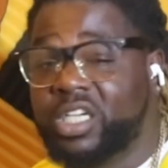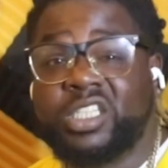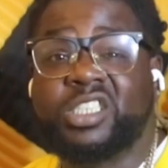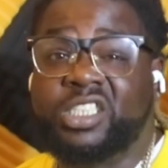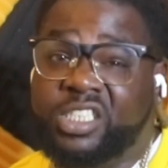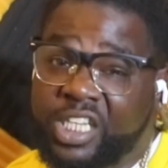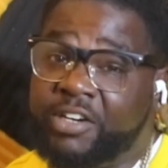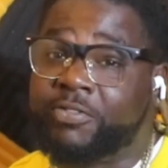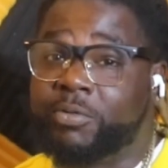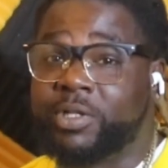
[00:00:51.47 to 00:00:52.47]
It's
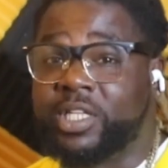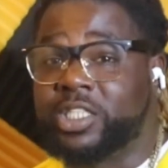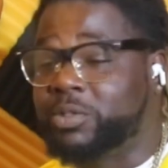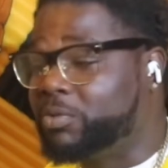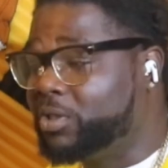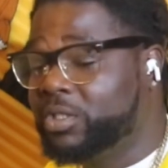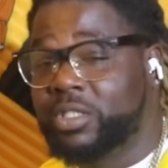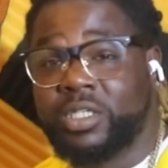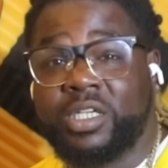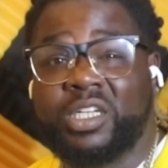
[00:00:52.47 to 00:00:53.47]
different with this one.
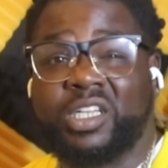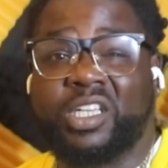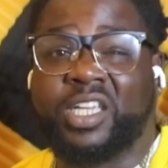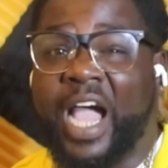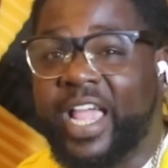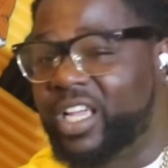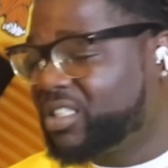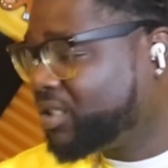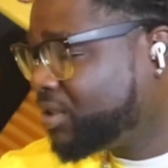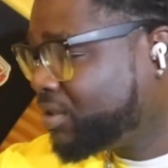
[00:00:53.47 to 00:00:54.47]

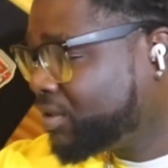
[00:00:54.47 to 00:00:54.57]
guys.